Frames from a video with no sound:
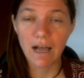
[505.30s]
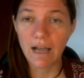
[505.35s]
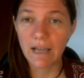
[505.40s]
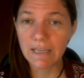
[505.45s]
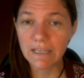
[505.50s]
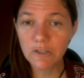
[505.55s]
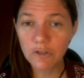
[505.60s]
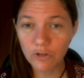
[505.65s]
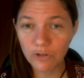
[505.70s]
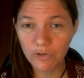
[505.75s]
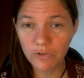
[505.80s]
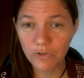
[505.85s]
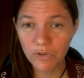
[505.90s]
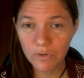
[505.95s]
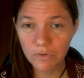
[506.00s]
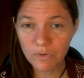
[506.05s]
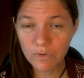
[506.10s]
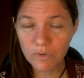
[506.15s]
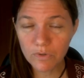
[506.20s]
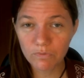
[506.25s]

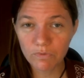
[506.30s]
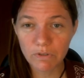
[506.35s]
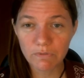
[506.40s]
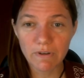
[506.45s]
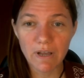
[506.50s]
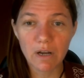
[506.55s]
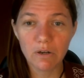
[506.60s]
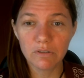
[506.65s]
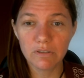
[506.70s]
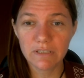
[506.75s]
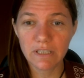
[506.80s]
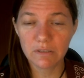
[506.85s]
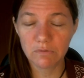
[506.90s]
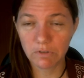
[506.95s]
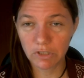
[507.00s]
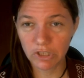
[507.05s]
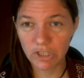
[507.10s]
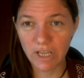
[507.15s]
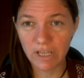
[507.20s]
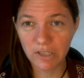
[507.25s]
introduced, without that
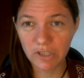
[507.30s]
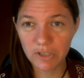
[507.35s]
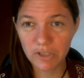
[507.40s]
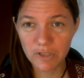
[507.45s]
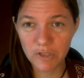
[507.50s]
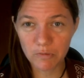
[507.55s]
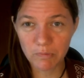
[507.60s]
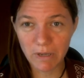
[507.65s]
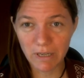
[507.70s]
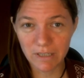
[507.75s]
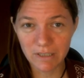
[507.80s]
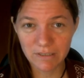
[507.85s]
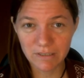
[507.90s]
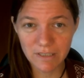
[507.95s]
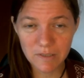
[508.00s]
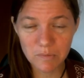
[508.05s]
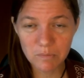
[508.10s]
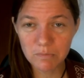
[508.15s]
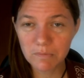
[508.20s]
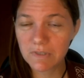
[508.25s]
we change this
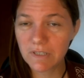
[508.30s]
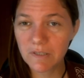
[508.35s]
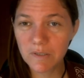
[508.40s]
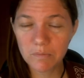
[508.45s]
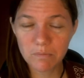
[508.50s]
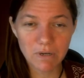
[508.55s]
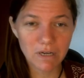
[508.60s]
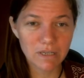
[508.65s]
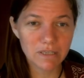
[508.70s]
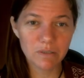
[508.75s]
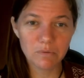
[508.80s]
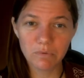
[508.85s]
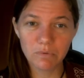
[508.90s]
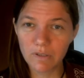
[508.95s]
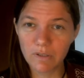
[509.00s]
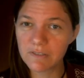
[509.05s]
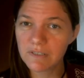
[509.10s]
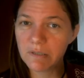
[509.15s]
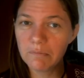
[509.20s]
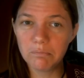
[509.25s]
mechanism, this money
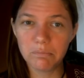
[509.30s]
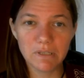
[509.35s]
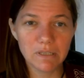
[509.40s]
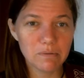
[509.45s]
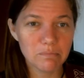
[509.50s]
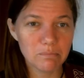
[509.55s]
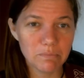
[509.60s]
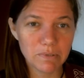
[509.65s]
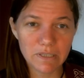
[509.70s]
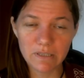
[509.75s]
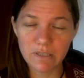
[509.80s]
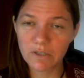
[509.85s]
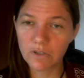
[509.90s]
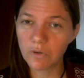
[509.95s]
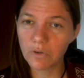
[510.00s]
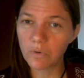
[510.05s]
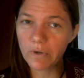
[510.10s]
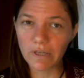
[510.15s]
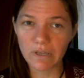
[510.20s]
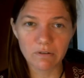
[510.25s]
will simply be
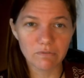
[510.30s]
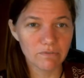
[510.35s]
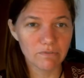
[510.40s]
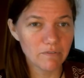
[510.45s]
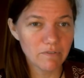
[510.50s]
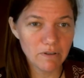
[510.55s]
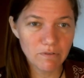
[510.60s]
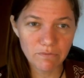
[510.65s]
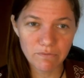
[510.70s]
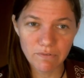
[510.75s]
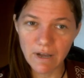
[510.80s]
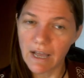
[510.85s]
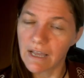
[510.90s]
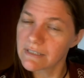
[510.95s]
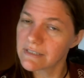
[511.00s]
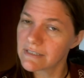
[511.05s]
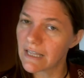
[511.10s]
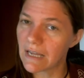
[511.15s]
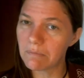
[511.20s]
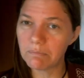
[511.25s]
going very
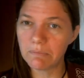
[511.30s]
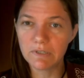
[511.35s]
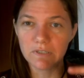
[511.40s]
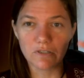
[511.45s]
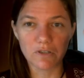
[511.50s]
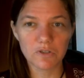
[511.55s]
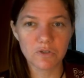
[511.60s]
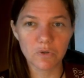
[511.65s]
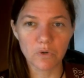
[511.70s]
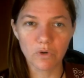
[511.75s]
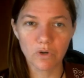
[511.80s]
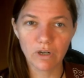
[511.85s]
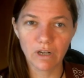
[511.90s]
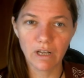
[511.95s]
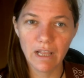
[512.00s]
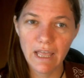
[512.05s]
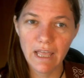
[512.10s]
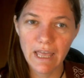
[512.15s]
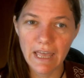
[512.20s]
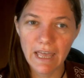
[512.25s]
fast up in the
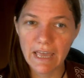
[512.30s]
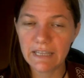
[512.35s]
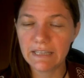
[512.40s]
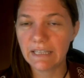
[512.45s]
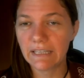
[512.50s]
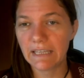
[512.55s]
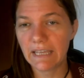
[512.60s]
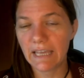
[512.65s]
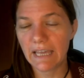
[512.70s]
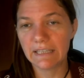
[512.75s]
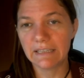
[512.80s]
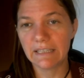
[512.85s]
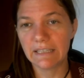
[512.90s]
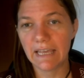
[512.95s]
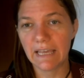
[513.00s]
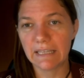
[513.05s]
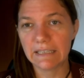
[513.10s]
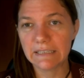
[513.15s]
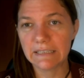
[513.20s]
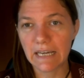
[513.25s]
circle and again
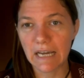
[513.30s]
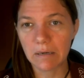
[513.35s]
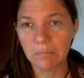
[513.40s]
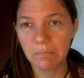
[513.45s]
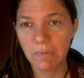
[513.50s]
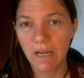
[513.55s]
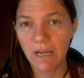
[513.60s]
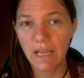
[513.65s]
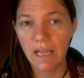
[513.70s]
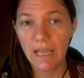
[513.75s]
end up